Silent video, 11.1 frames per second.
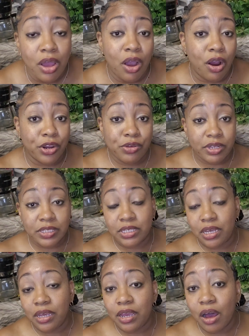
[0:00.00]
Are you the
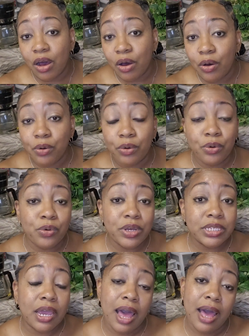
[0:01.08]
CEO? Who is
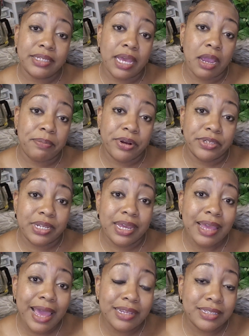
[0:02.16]
the contact person in
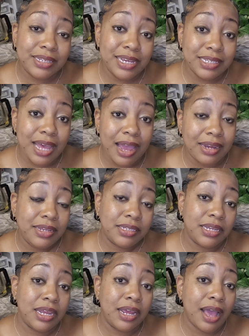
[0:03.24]
case TikTok needs to
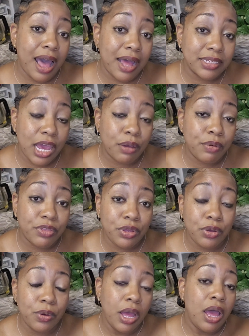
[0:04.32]
get in contact with
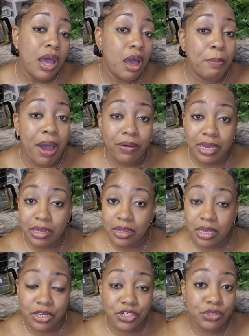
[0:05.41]
you about any
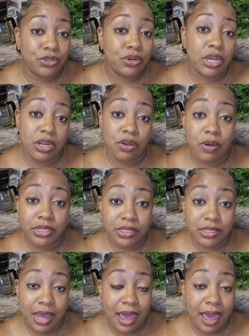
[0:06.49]
issues or any questions
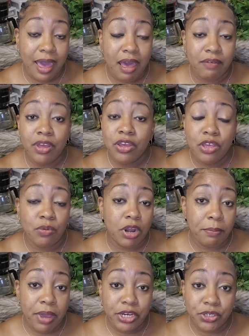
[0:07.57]
they have? You want to
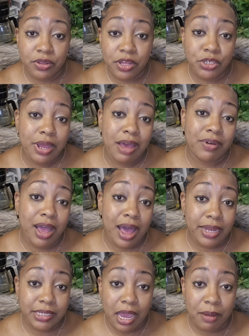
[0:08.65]
make sure that you have a
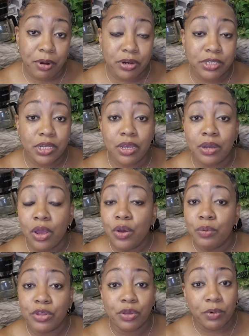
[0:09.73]
contact person
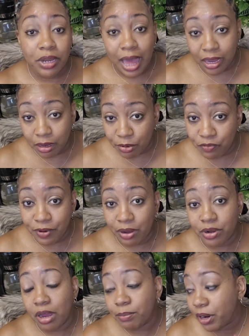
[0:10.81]
with a reliable phone
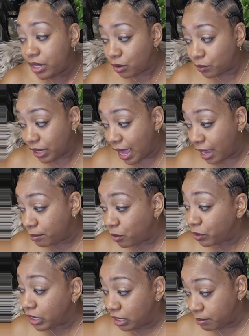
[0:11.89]
number and a reliable
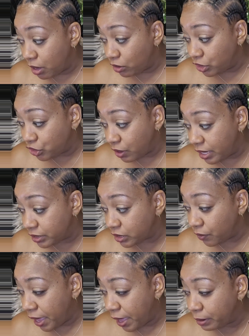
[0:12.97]
email address,
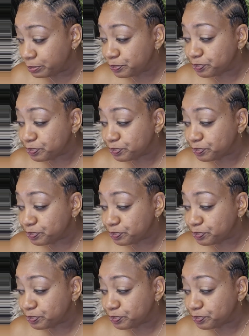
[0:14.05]
okay?